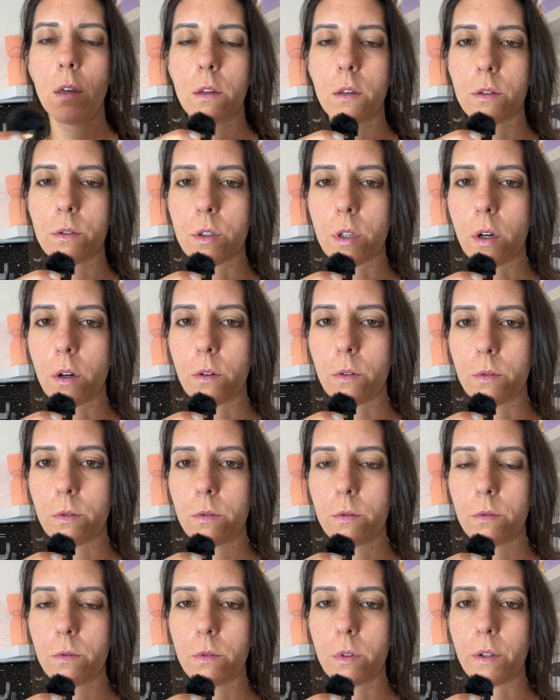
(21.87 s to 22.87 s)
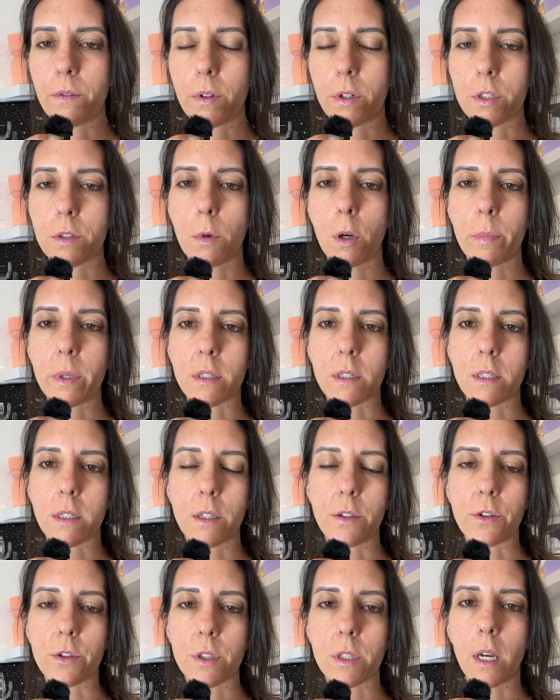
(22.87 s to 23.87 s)
So if you're a small business
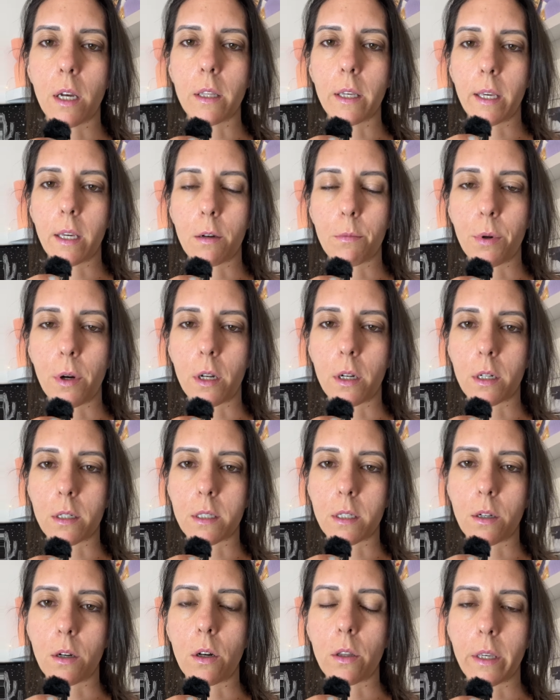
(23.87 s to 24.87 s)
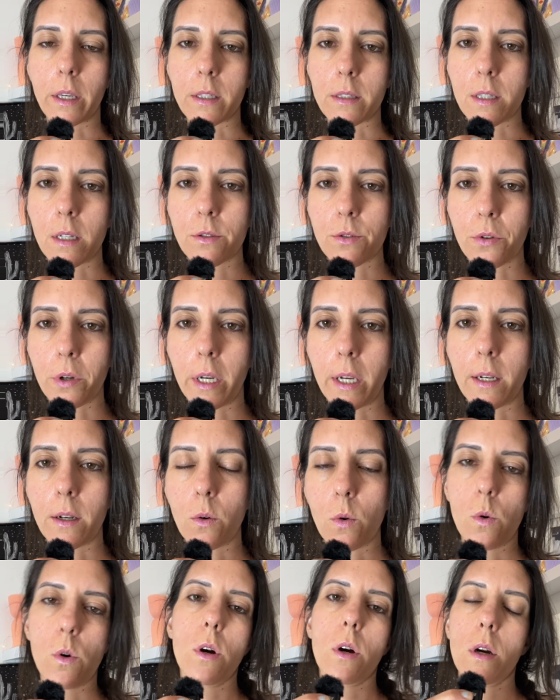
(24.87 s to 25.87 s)
and you're selling a product and calling it
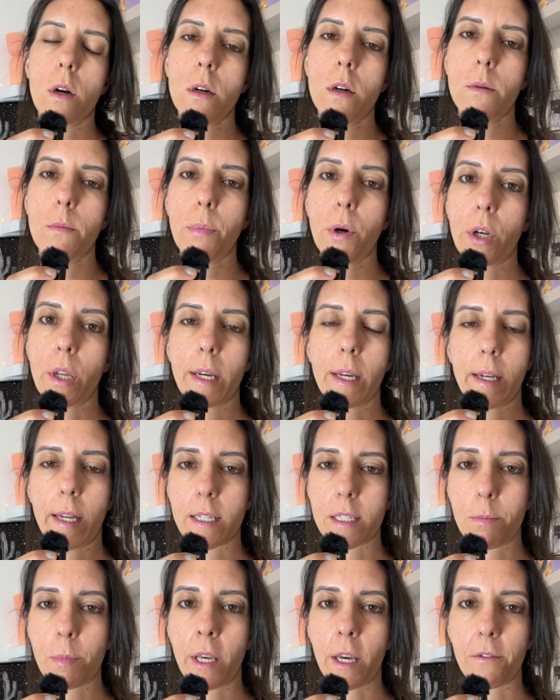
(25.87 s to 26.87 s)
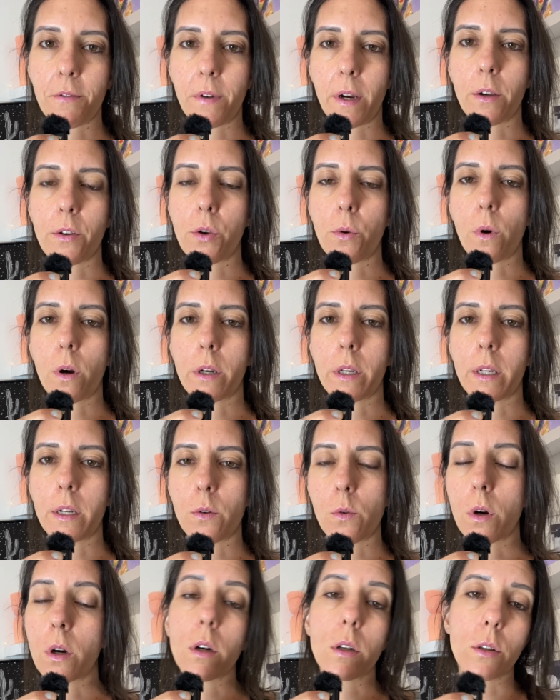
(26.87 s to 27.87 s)
sunscreen or putting an SPF value on it
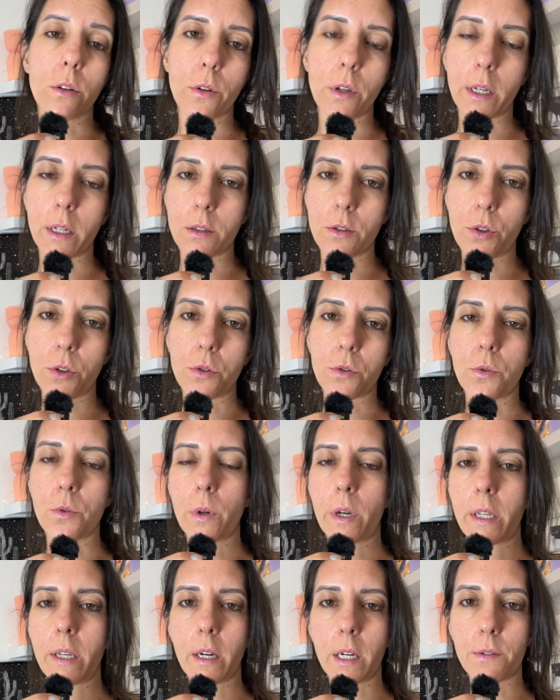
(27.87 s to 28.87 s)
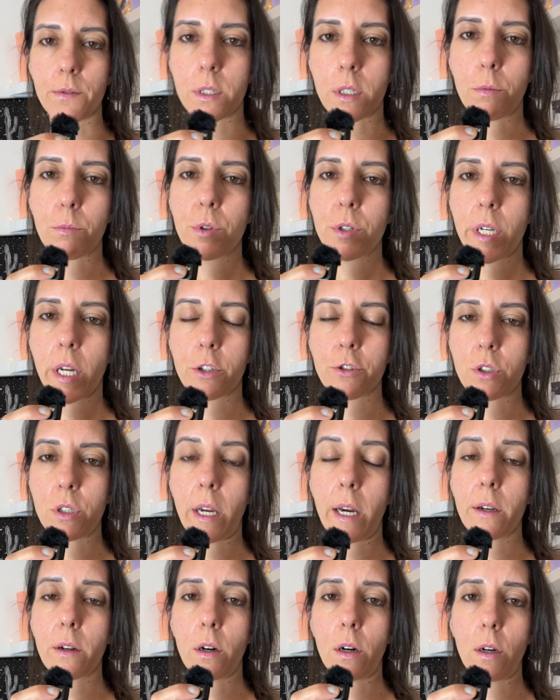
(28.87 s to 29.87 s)
or alluding to any kind of sun protection
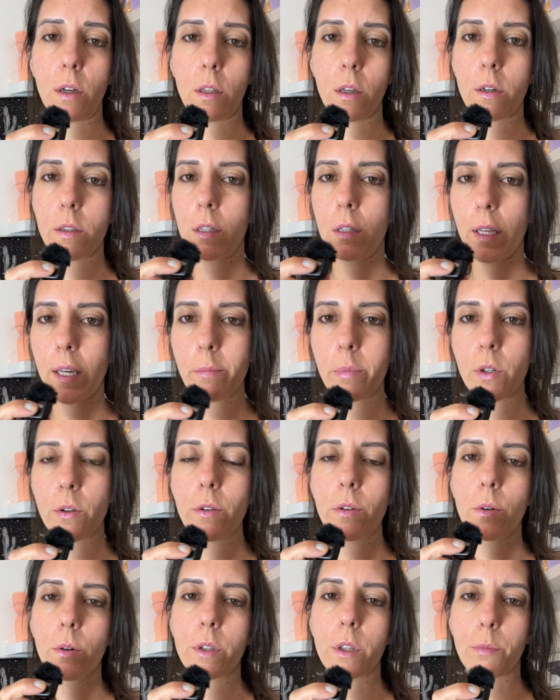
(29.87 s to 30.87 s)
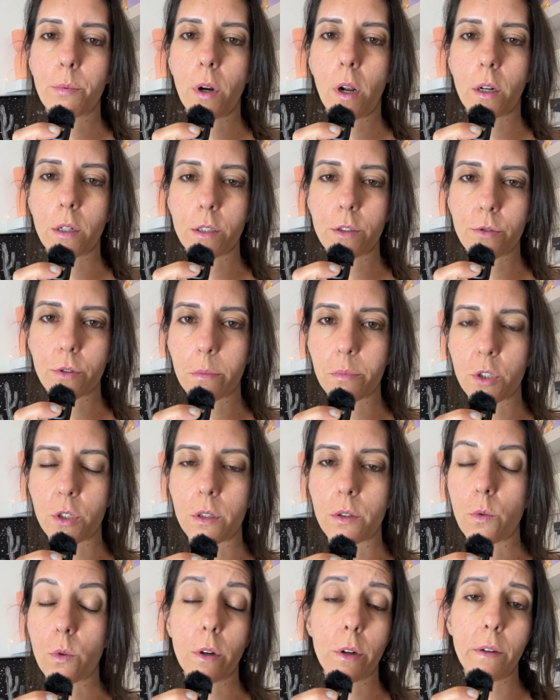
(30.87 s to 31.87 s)
at all on the label or in the product
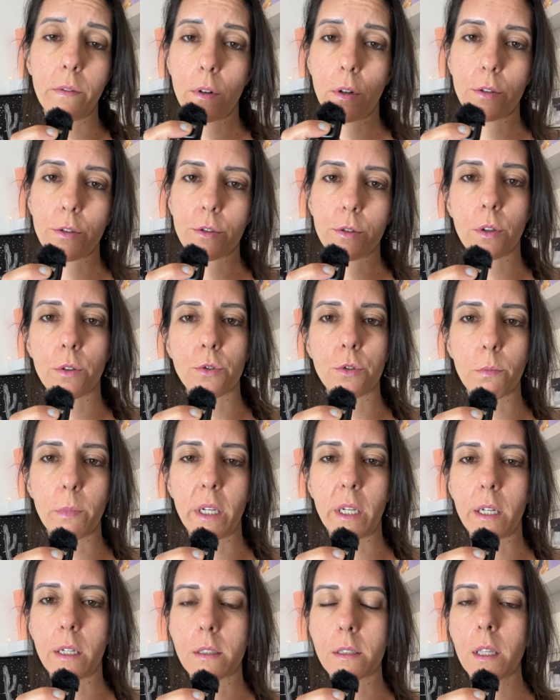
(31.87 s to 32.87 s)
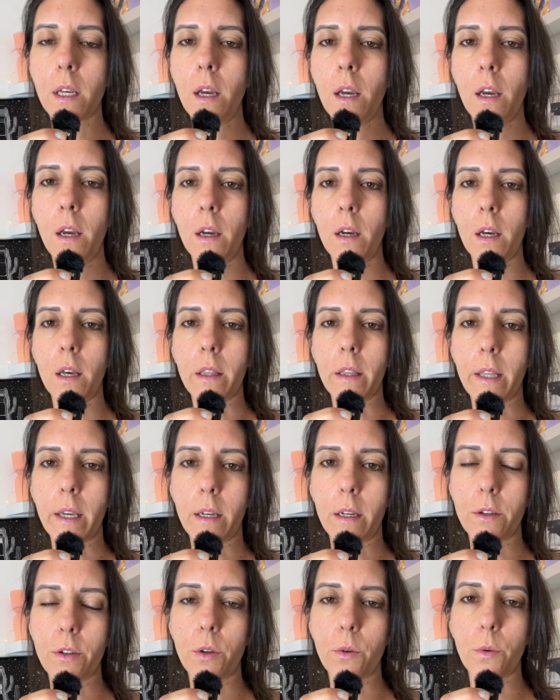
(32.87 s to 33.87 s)
description or even on your social medias,
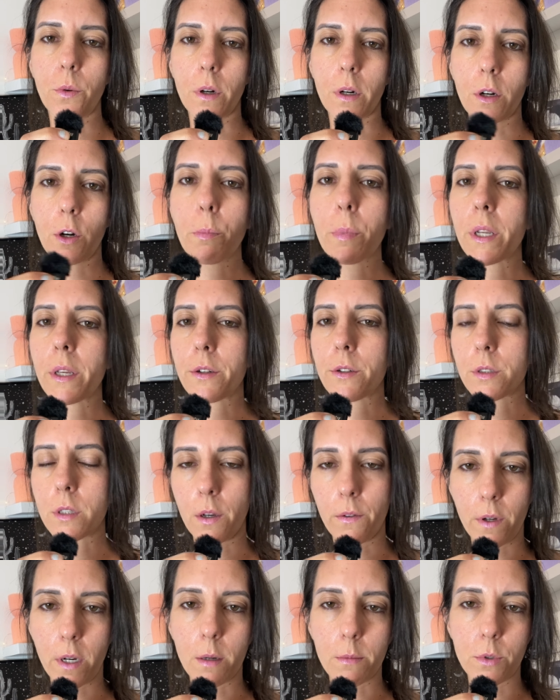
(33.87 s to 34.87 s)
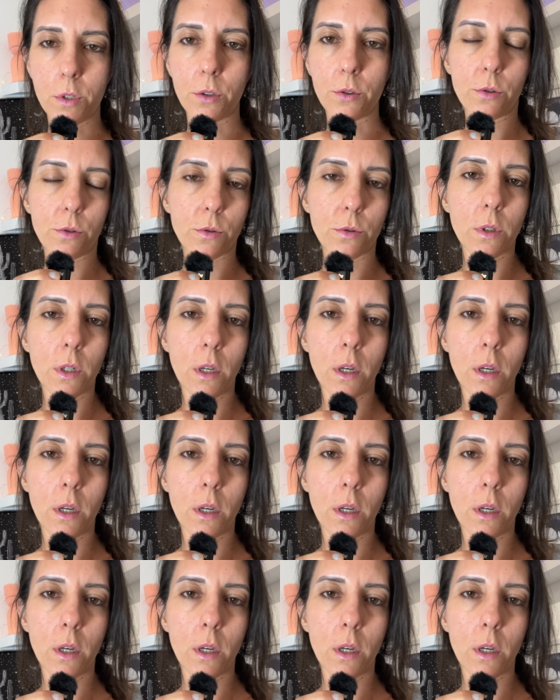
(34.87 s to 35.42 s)
then you are opening yourself up to